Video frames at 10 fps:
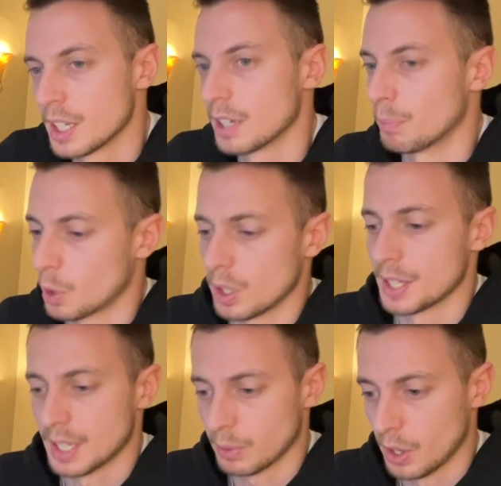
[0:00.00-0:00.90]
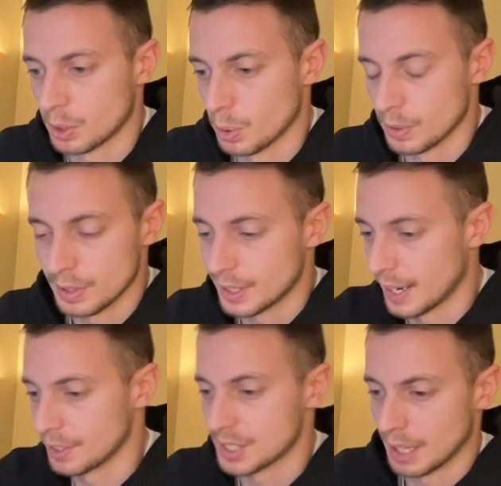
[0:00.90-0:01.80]
More or less, I'm going to
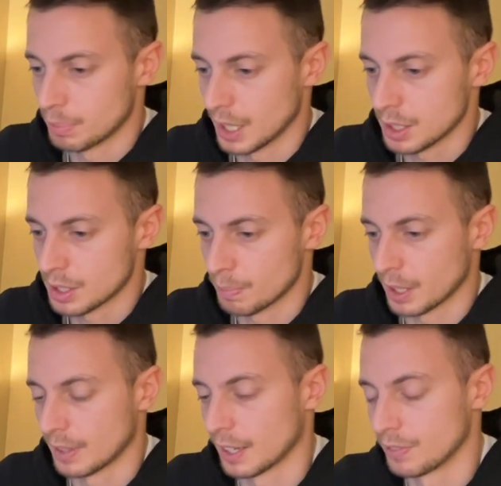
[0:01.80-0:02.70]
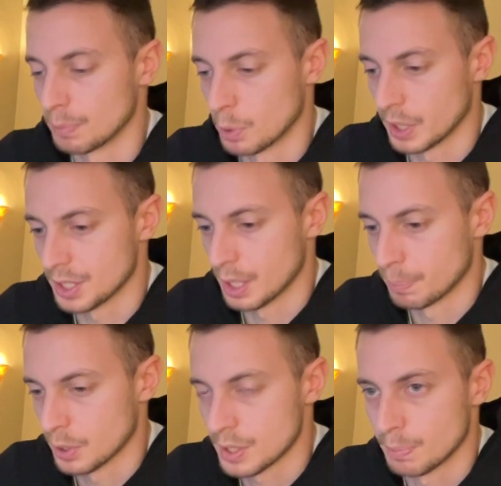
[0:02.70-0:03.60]
tell the same things, but like with more
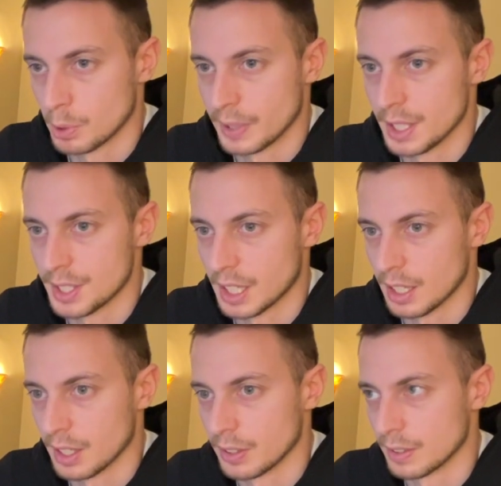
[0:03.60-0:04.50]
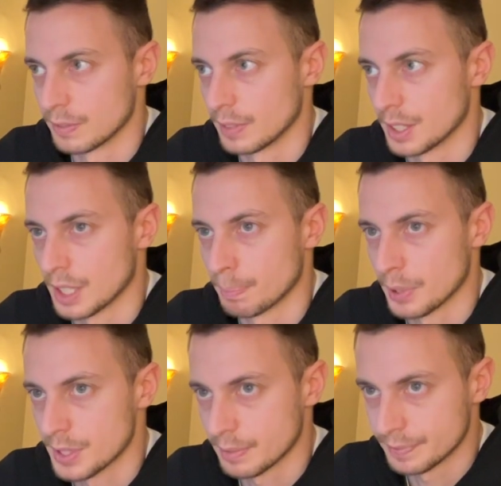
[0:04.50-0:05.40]
examples, more realistic
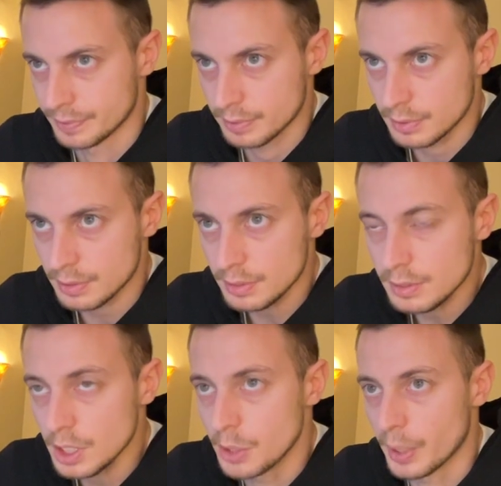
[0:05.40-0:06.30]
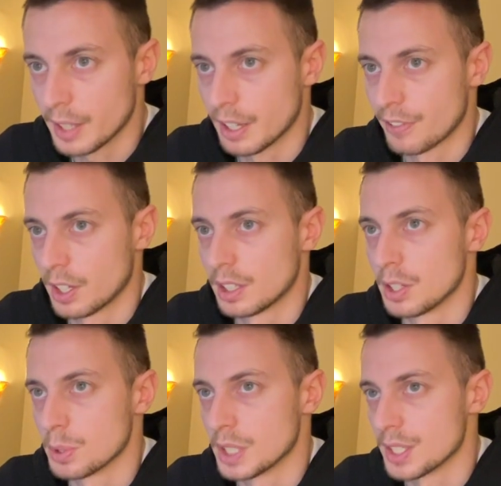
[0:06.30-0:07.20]
examples. You can definitely
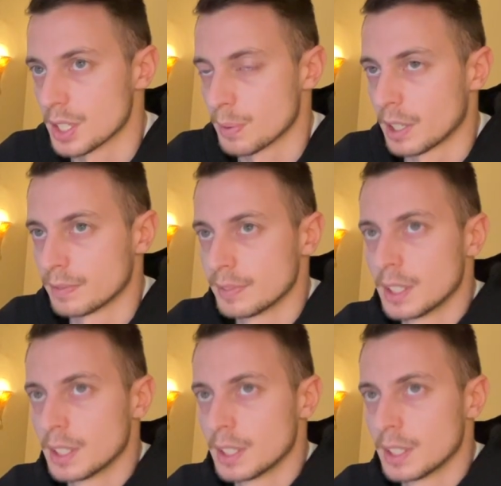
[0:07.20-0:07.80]
use these as well.